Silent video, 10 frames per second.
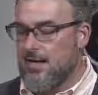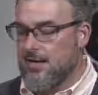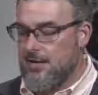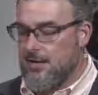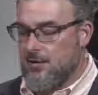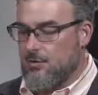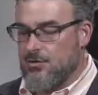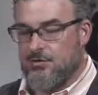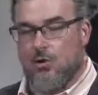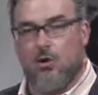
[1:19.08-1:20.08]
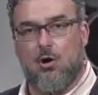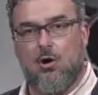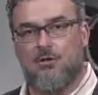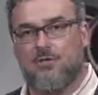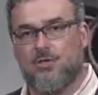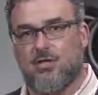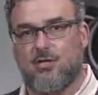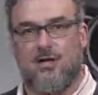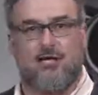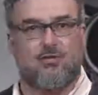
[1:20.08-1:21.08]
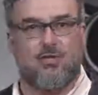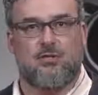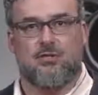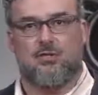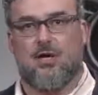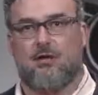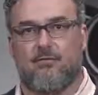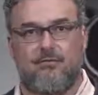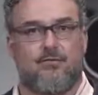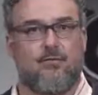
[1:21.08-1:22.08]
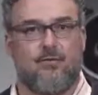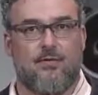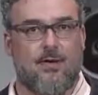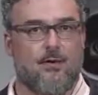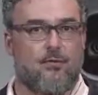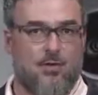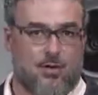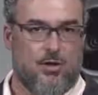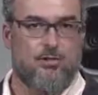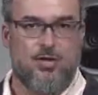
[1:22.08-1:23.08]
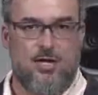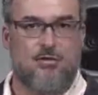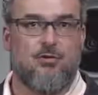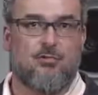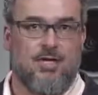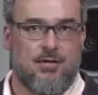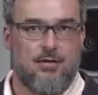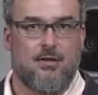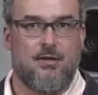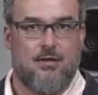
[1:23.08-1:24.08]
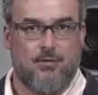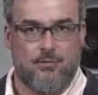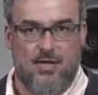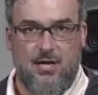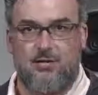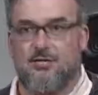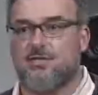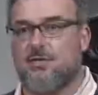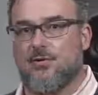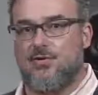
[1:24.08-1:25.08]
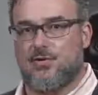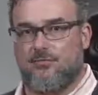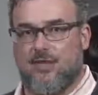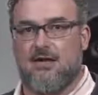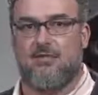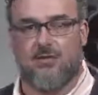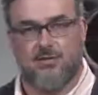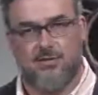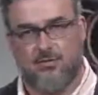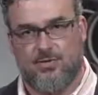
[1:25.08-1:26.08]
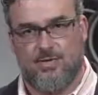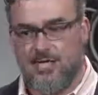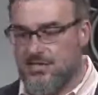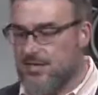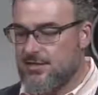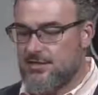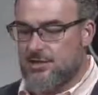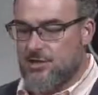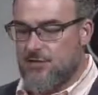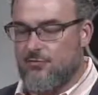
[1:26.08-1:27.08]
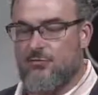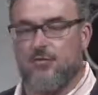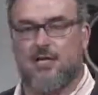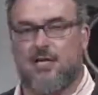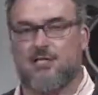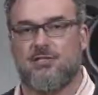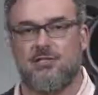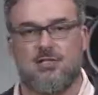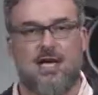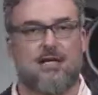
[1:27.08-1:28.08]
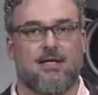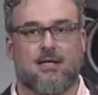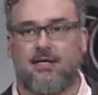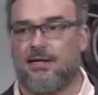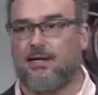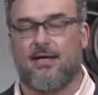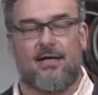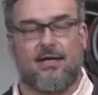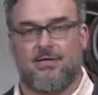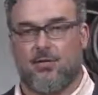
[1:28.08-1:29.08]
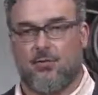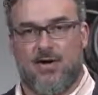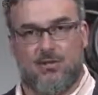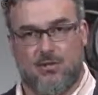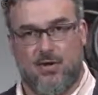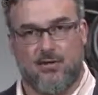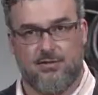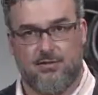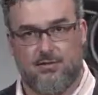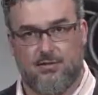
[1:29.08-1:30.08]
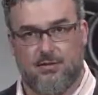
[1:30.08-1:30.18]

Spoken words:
And on almost all of the generations of what we call Gen 3, 300 series and 500 series latex, the General Formulations static cling is a great choice.